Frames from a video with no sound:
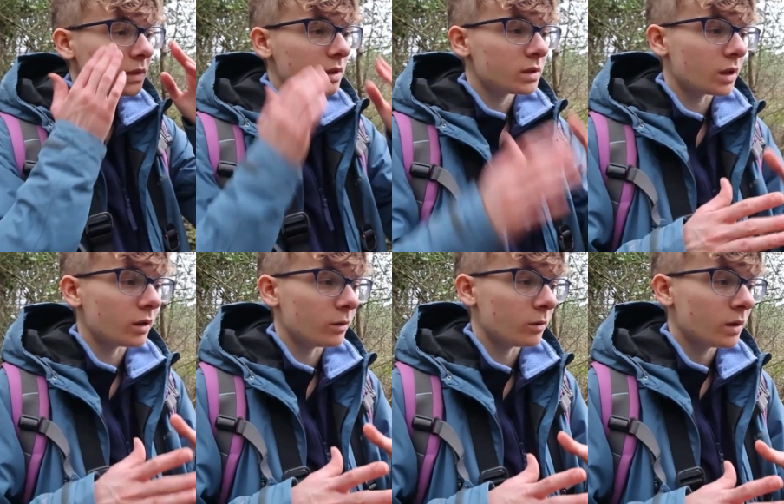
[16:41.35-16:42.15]

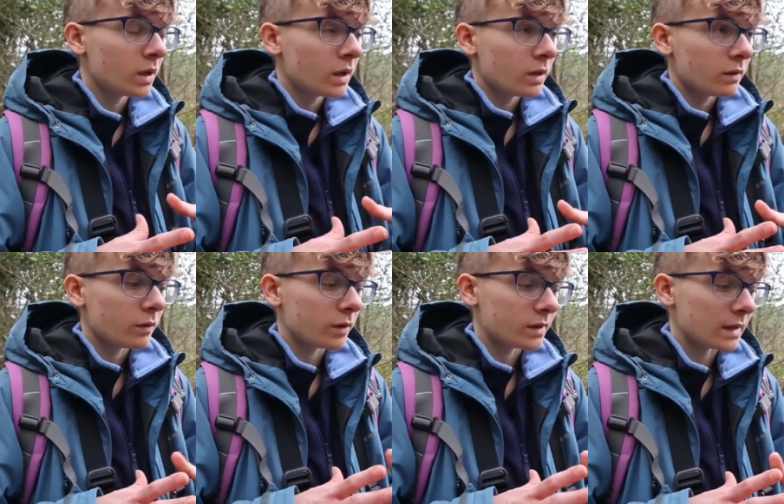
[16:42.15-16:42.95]
So
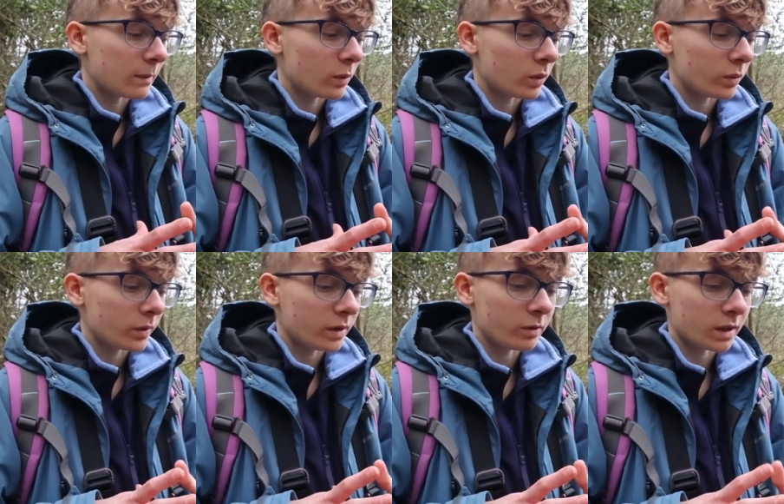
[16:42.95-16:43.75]
for example,
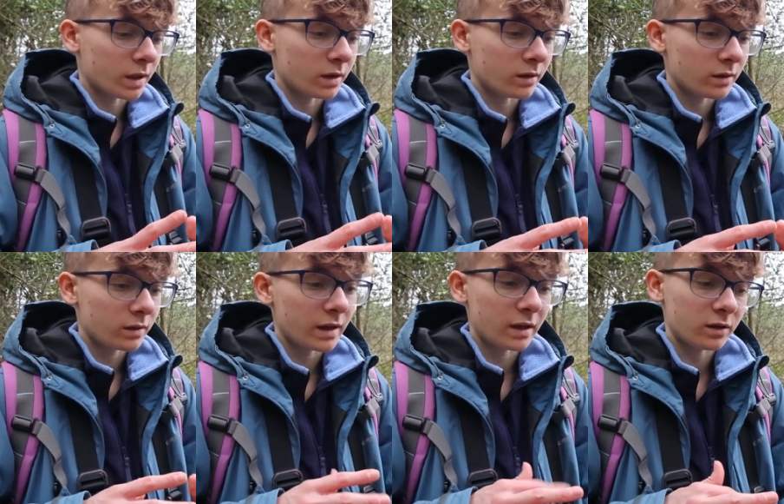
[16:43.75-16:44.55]
you can
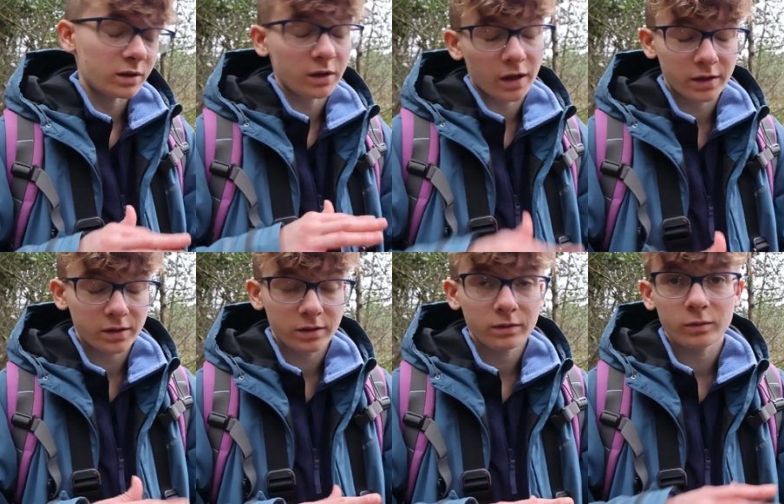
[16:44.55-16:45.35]
then
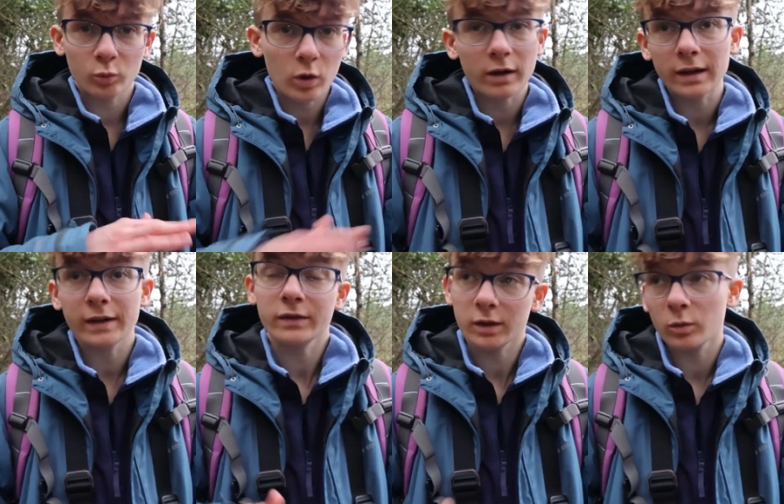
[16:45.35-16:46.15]
discuss
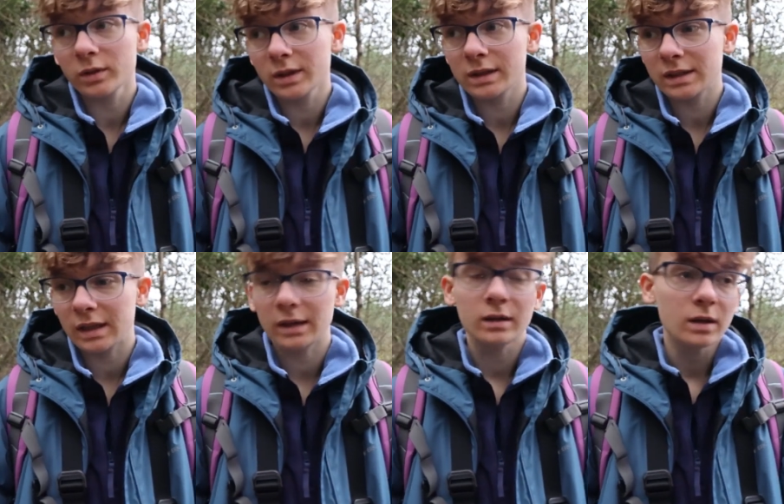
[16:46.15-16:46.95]
wildlife that you're wanting to
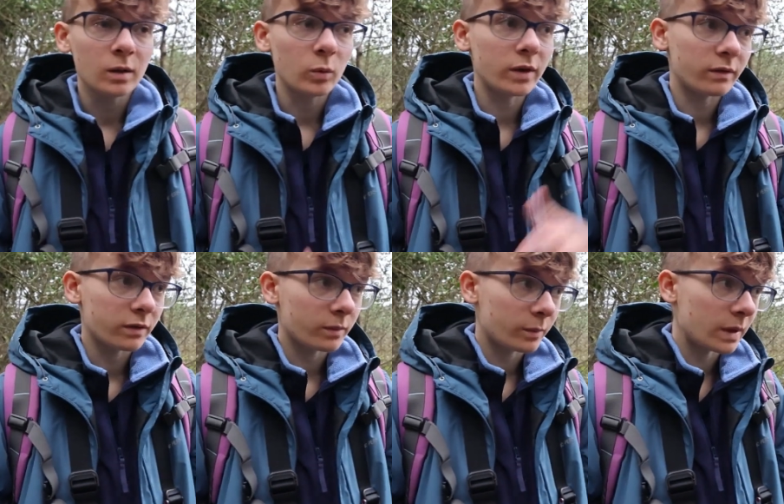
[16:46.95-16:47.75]
see
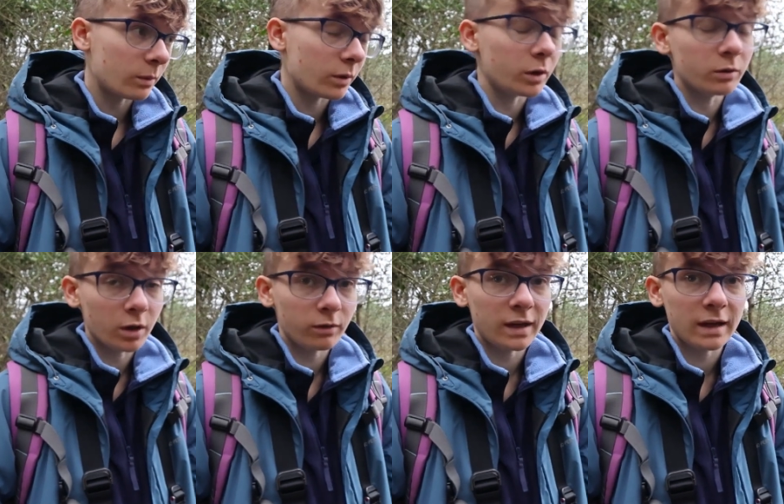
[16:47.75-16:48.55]
with people who
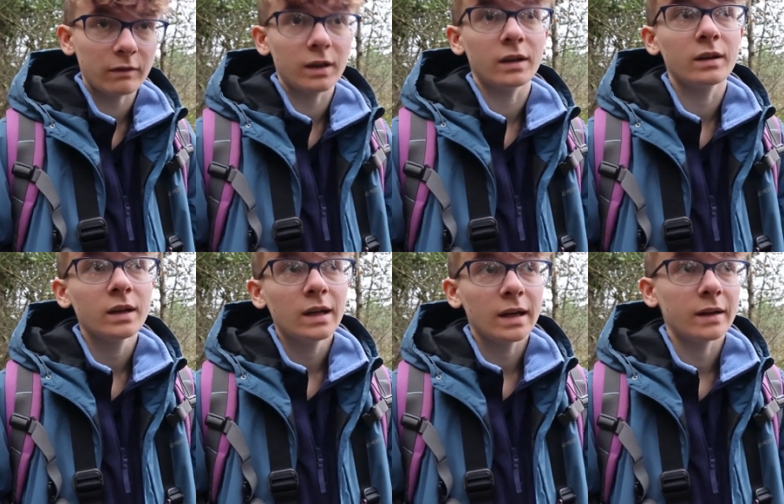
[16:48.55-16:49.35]
know the area
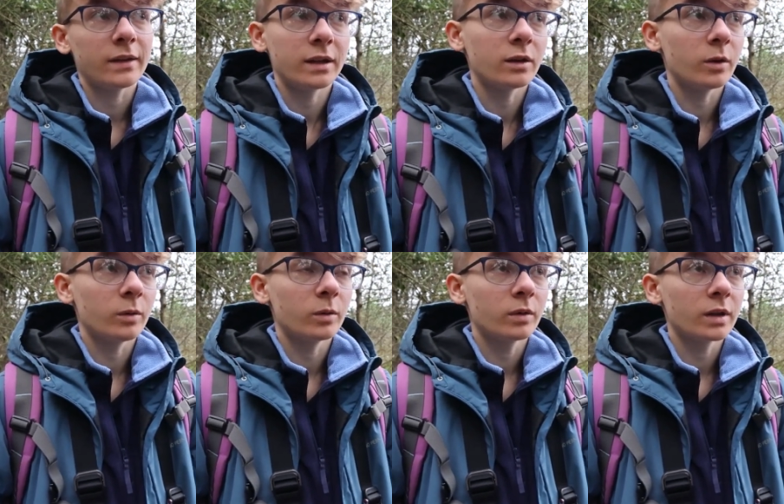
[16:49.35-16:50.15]
and they
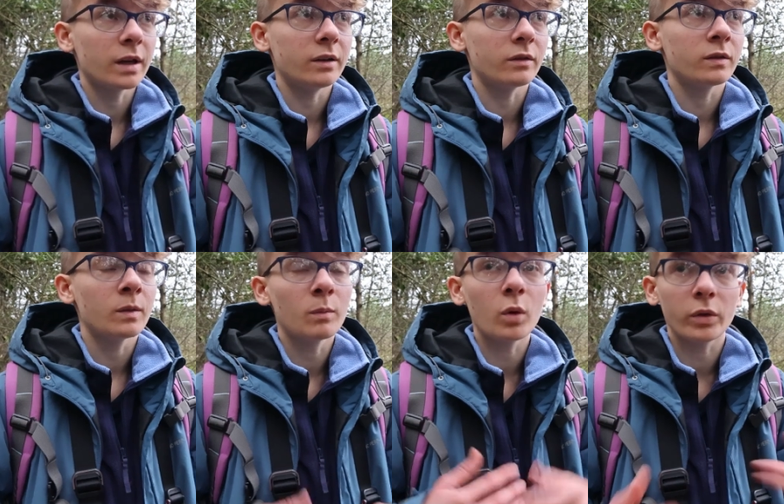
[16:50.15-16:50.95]
know kind of
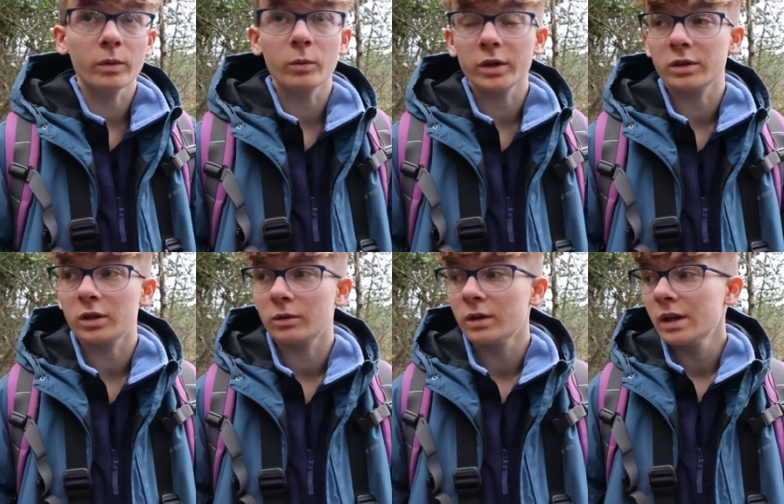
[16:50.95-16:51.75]
more than what you
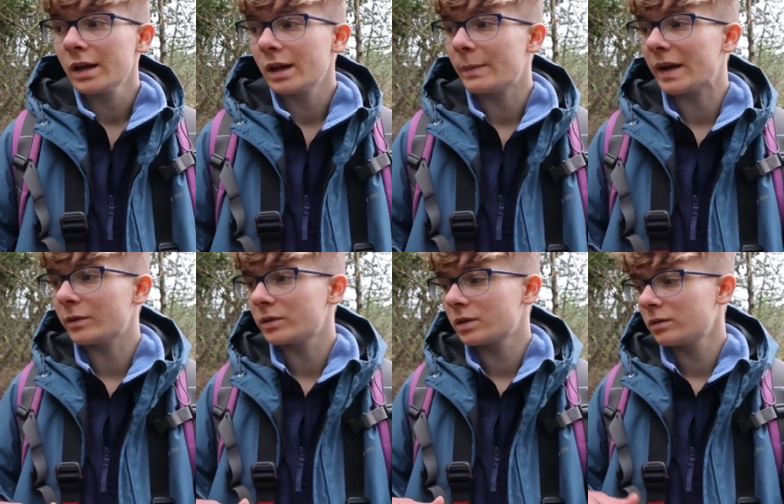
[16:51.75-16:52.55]
do
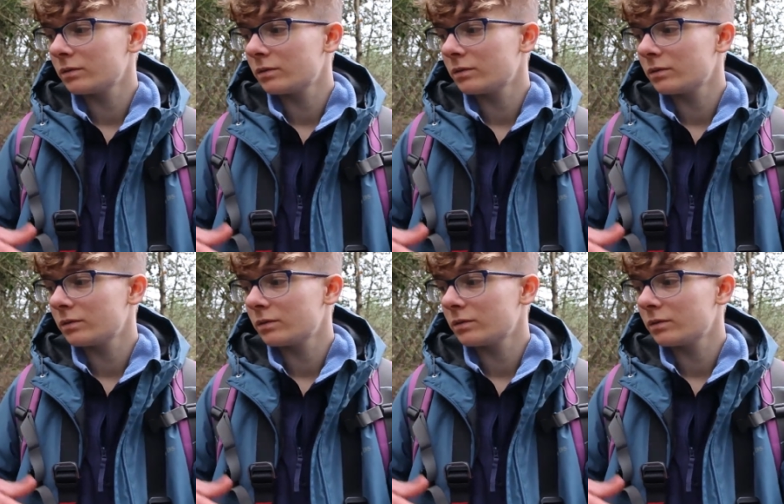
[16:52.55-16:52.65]
about